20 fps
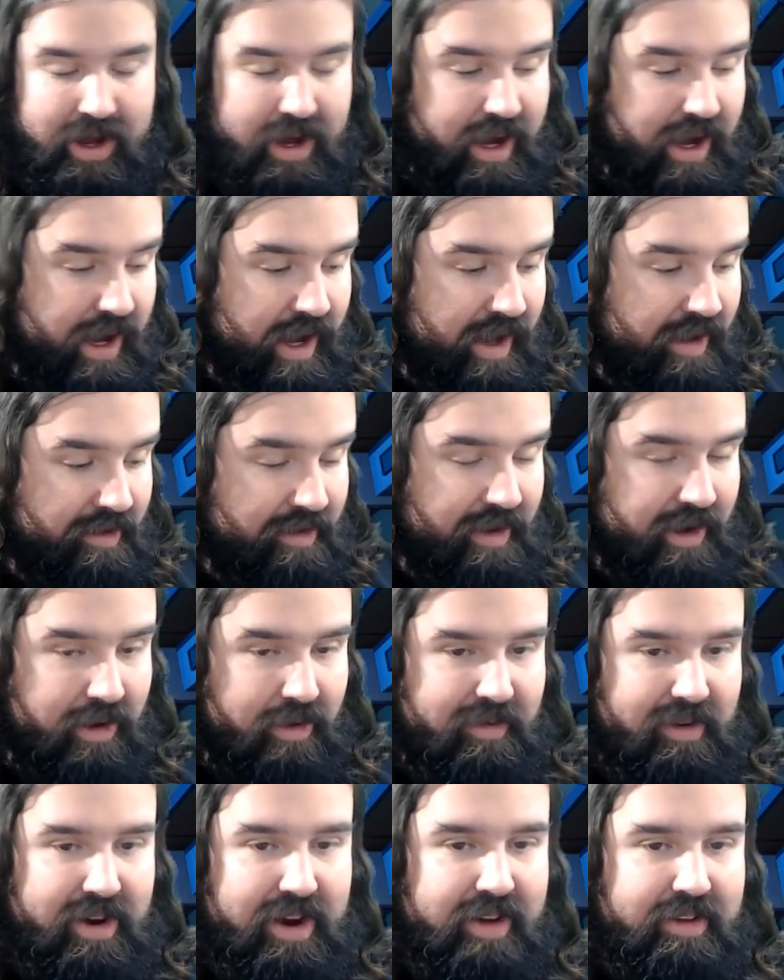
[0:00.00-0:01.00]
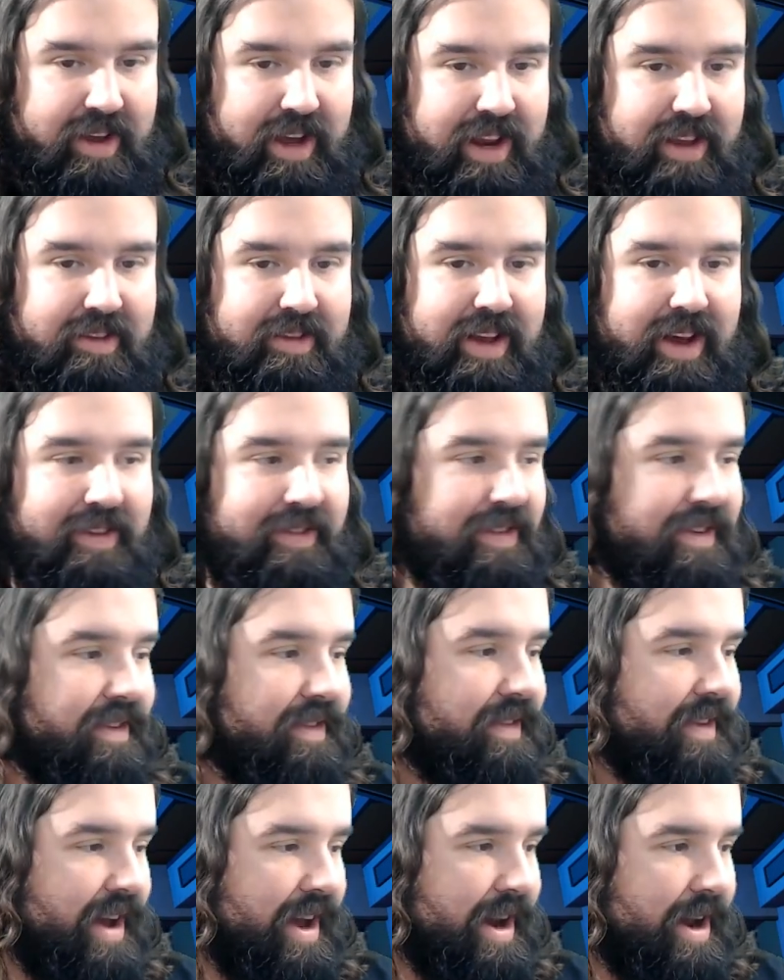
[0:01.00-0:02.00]
Uh, so very exciting stuff.
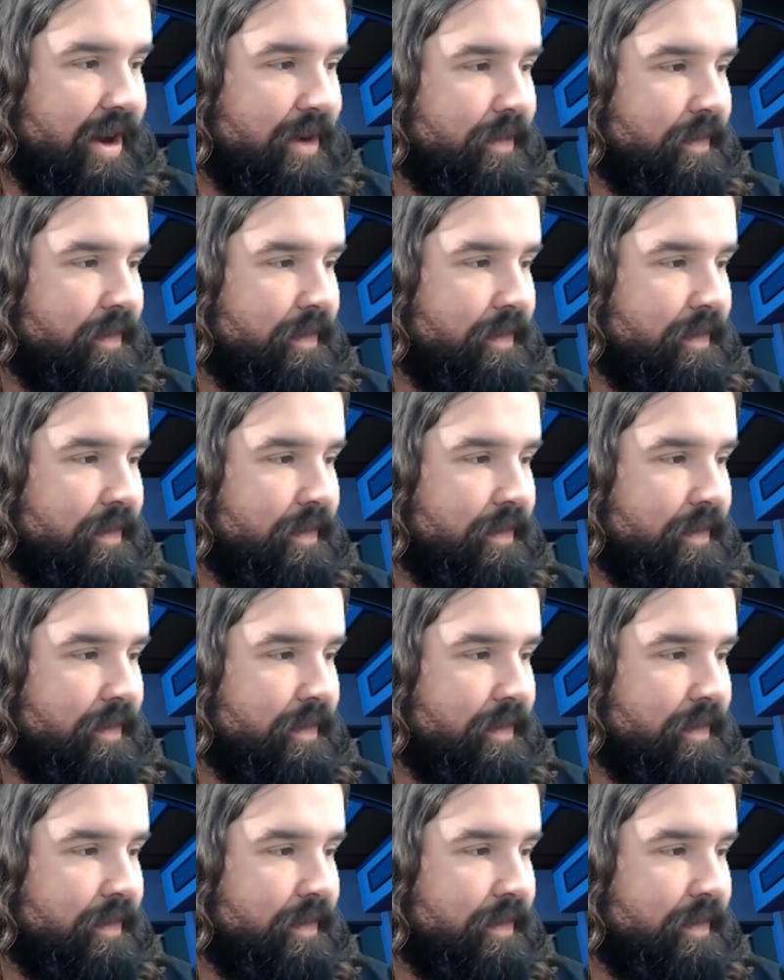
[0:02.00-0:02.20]
I know.